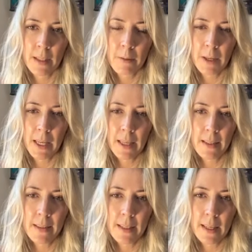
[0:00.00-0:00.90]
I'm getting
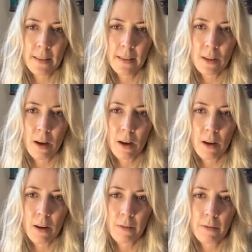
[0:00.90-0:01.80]
a sense
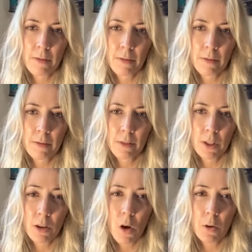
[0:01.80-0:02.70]
of
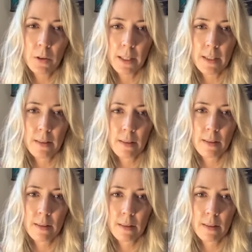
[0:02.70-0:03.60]
the
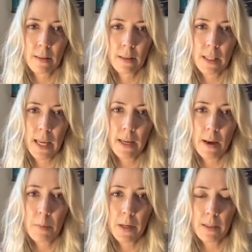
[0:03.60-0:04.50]
coldness, that
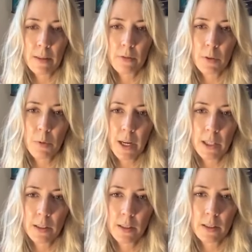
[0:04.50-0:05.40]
numbness of
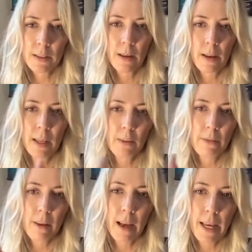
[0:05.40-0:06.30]
depression, this kind
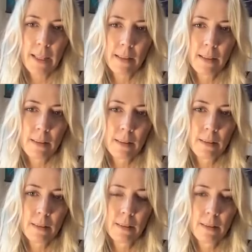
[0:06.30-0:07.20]
of
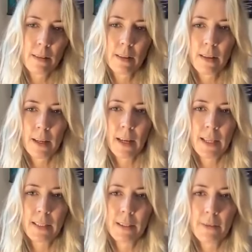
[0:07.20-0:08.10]

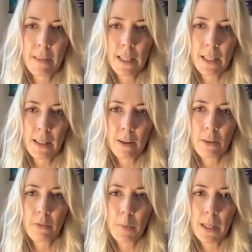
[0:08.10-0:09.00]
icy feeling
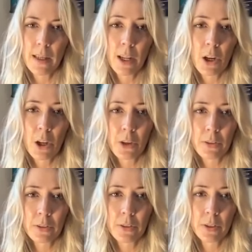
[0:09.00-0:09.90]
of being
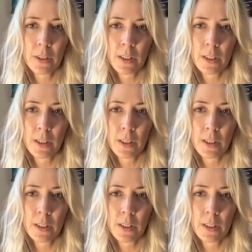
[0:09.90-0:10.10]
alone